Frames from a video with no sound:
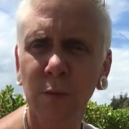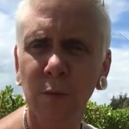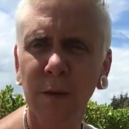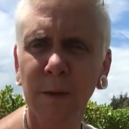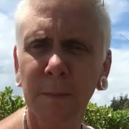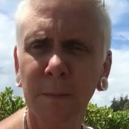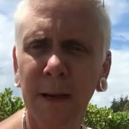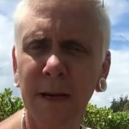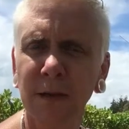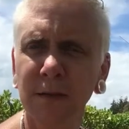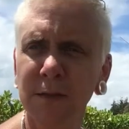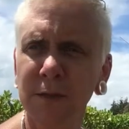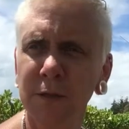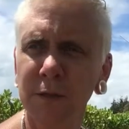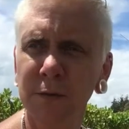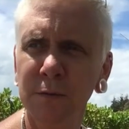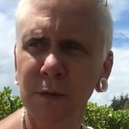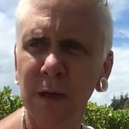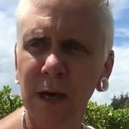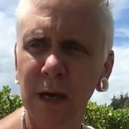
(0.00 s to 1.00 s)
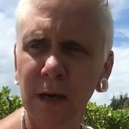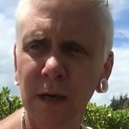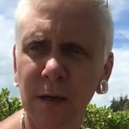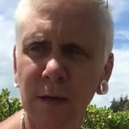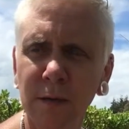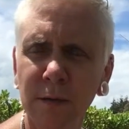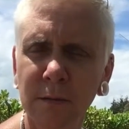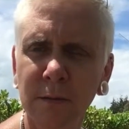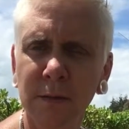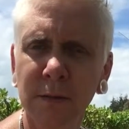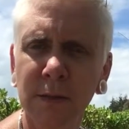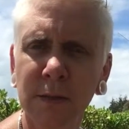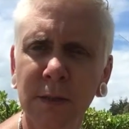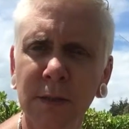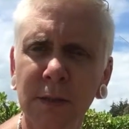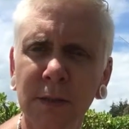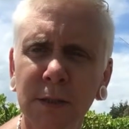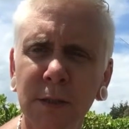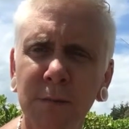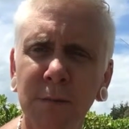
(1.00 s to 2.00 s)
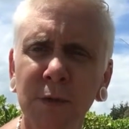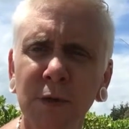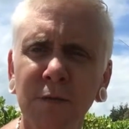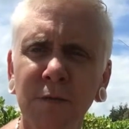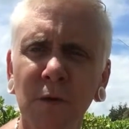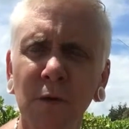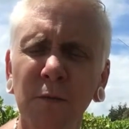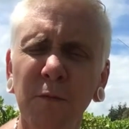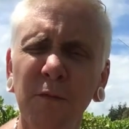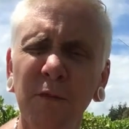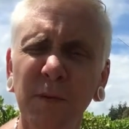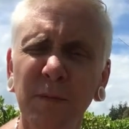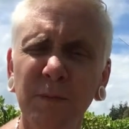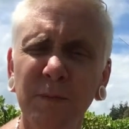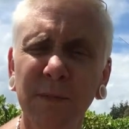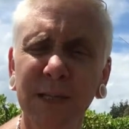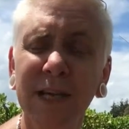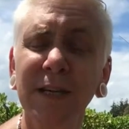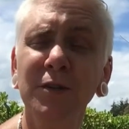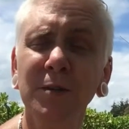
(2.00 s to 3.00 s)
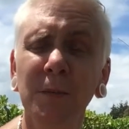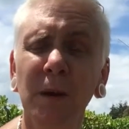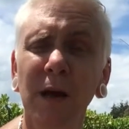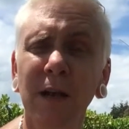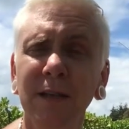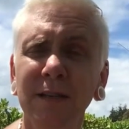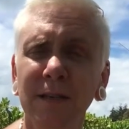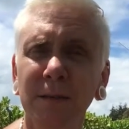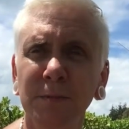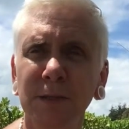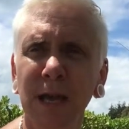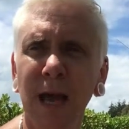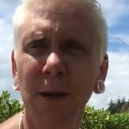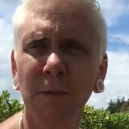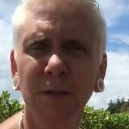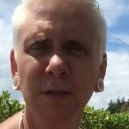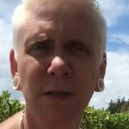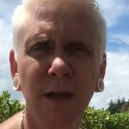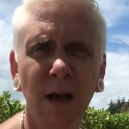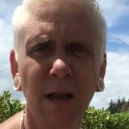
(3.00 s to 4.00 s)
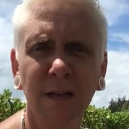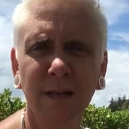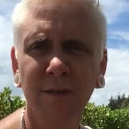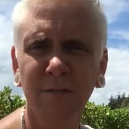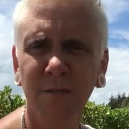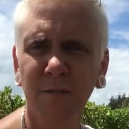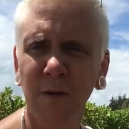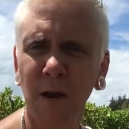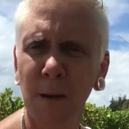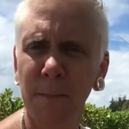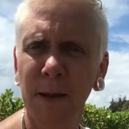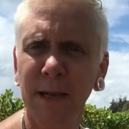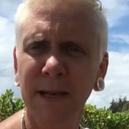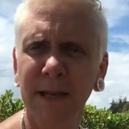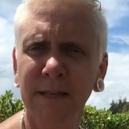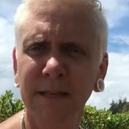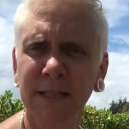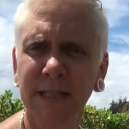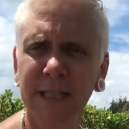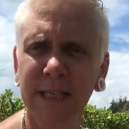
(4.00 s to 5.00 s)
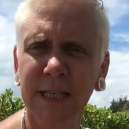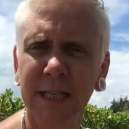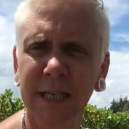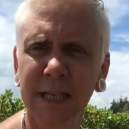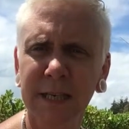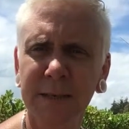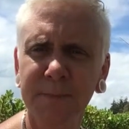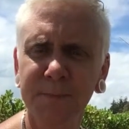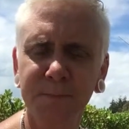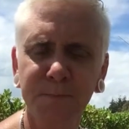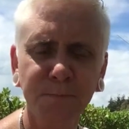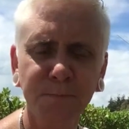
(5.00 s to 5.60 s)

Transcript: We're about to move on from Daydream Island up to Hamilton Island and fly back down to Sydney.